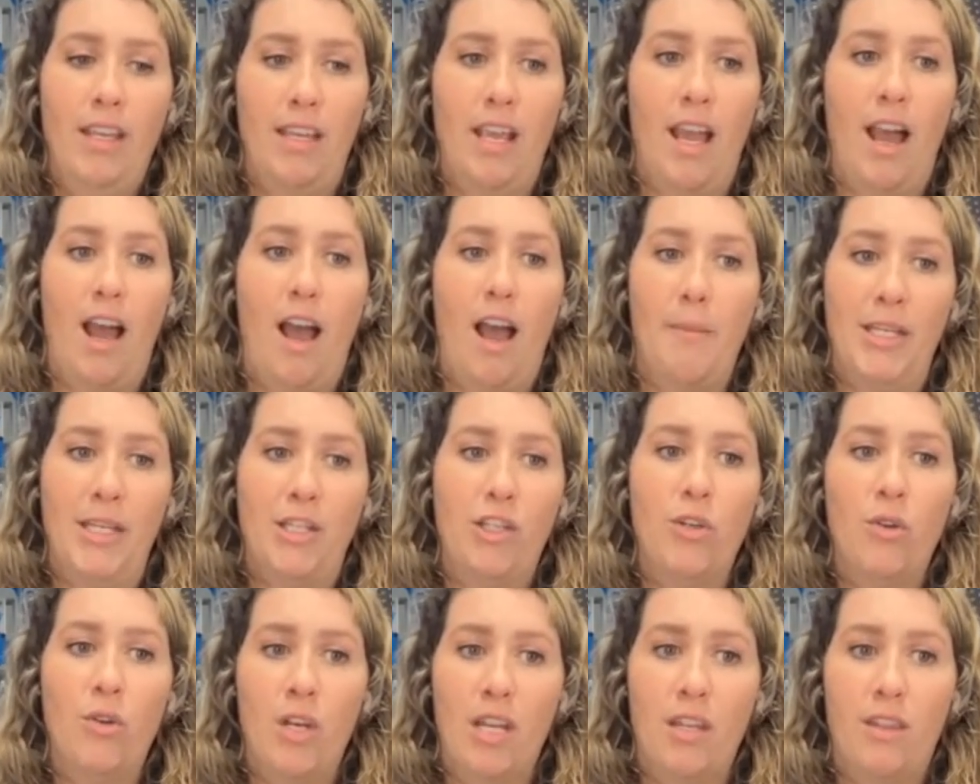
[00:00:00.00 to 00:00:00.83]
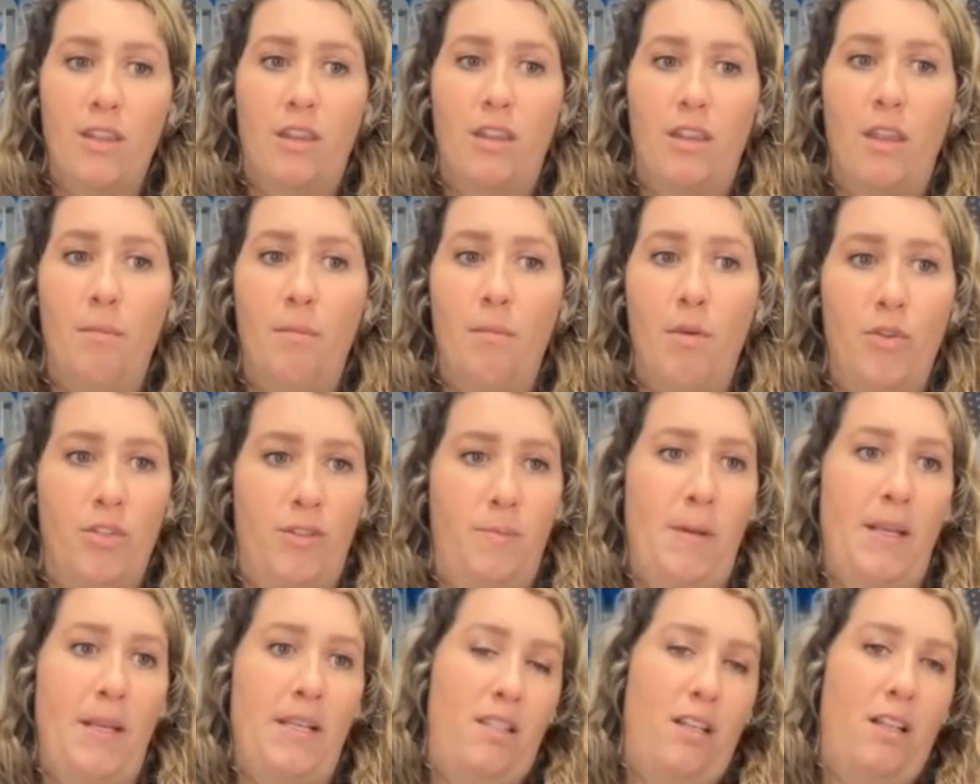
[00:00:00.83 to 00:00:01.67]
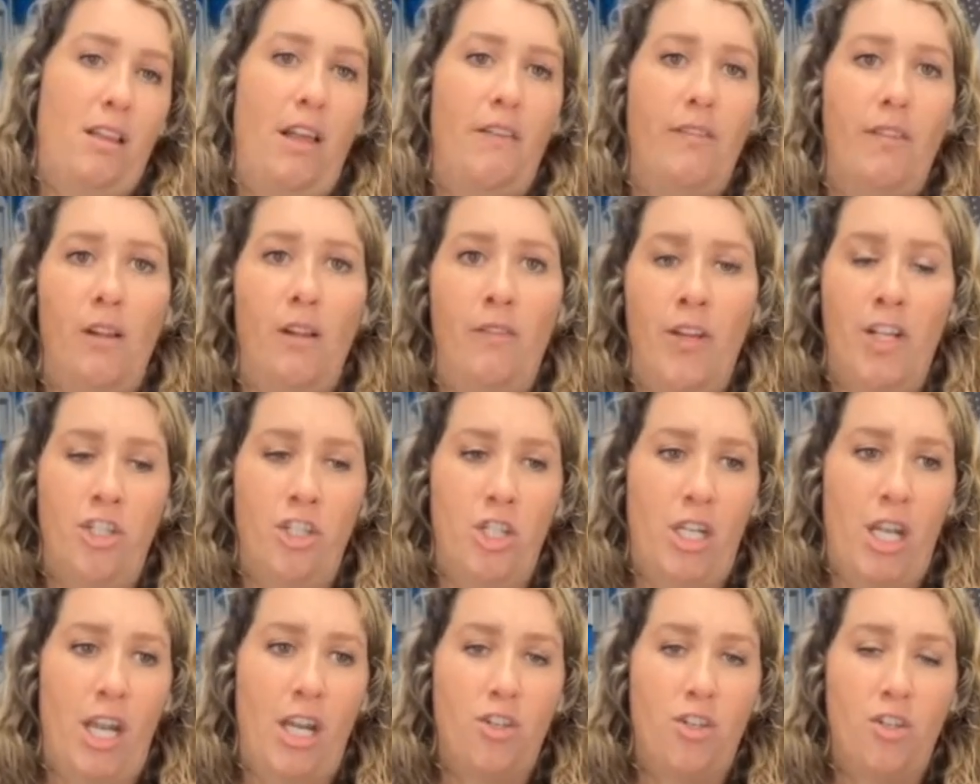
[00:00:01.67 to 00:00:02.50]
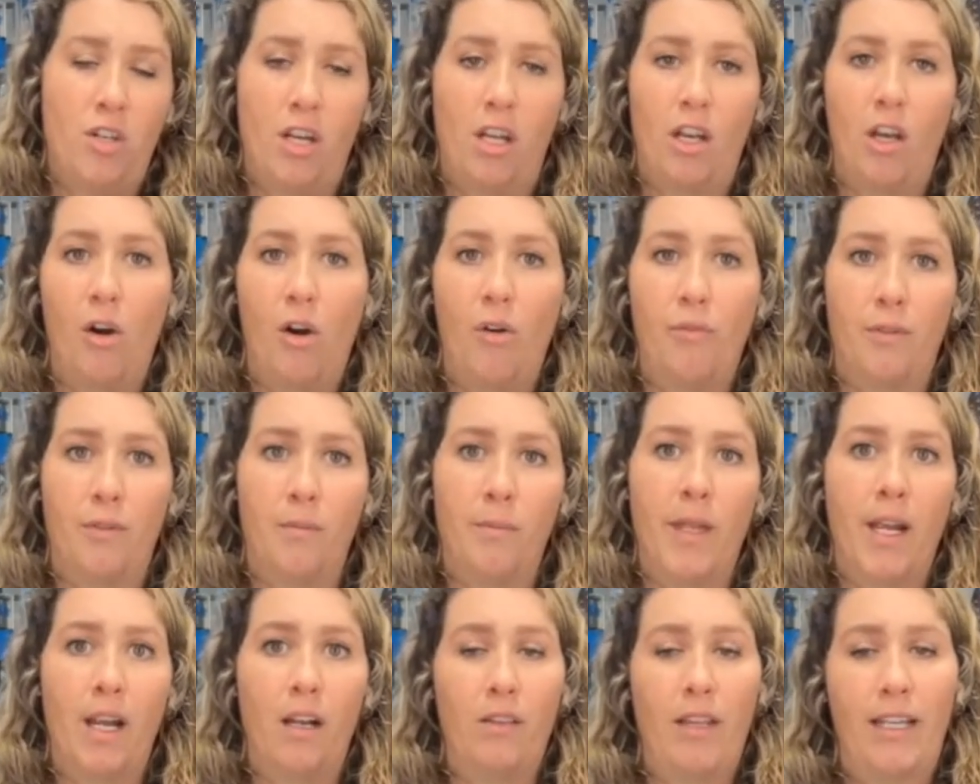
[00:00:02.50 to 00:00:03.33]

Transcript: yeah, I mean, you need the most basic level of education and go from there.